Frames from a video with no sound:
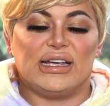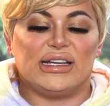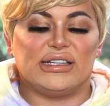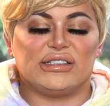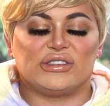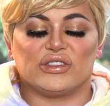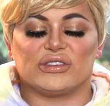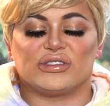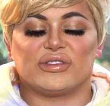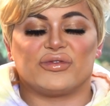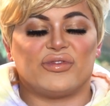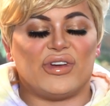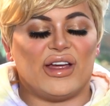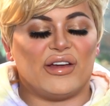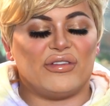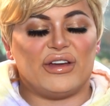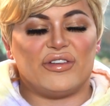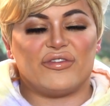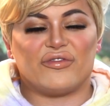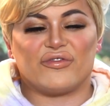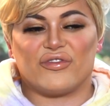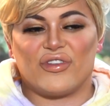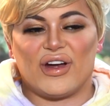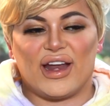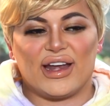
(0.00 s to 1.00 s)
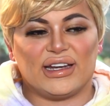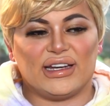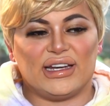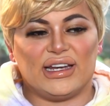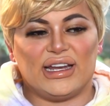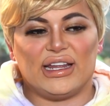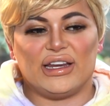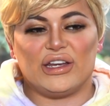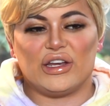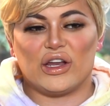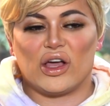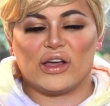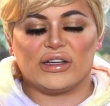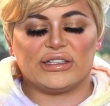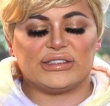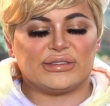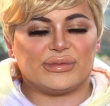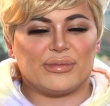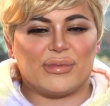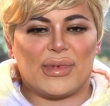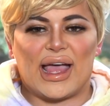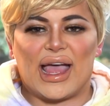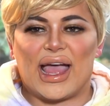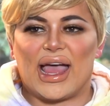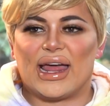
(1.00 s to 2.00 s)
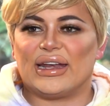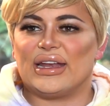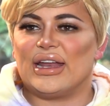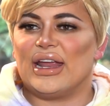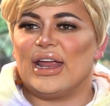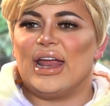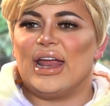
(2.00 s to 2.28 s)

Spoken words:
he's just very friendly, nice man.